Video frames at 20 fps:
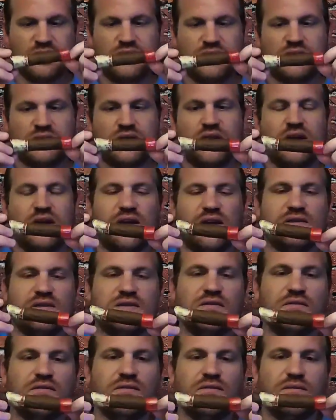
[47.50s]
It's got a
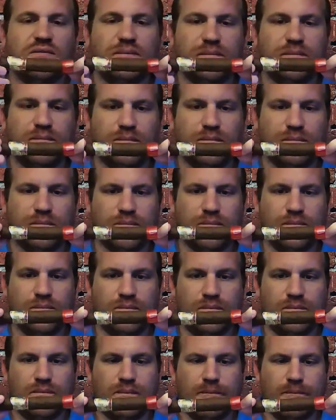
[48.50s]
nice little
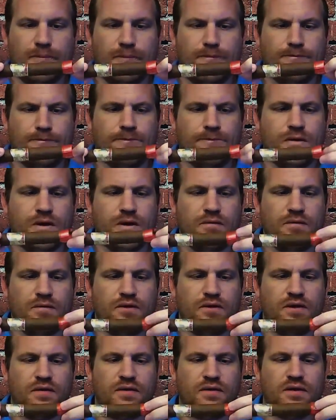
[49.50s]
velvet
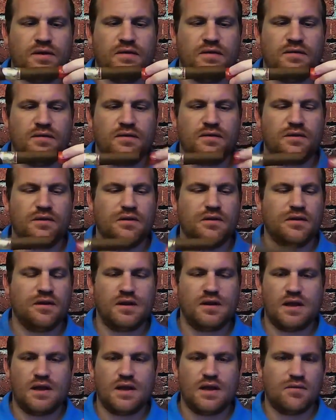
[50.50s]
thing on the end of it.
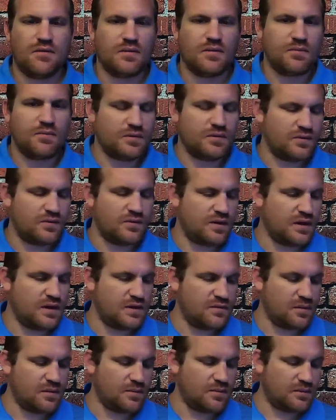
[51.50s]
I hate when they put those
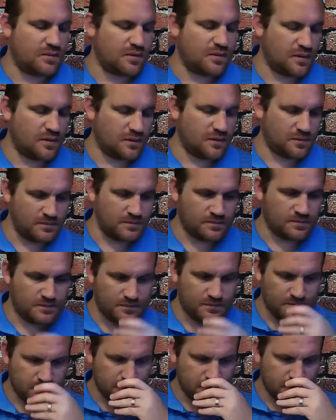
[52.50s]
edge wrappers on there.
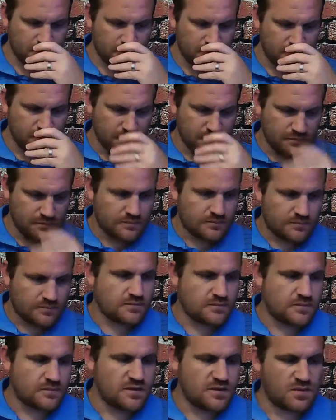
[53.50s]

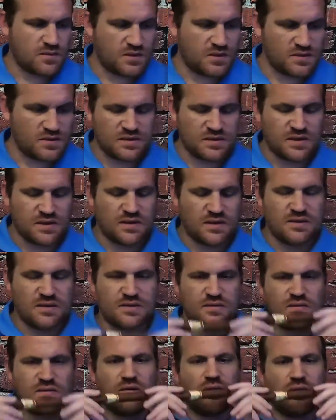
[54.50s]
It smells just like the
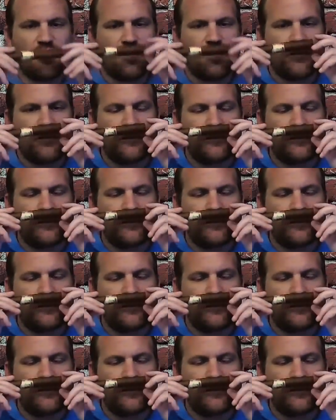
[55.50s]
cigar.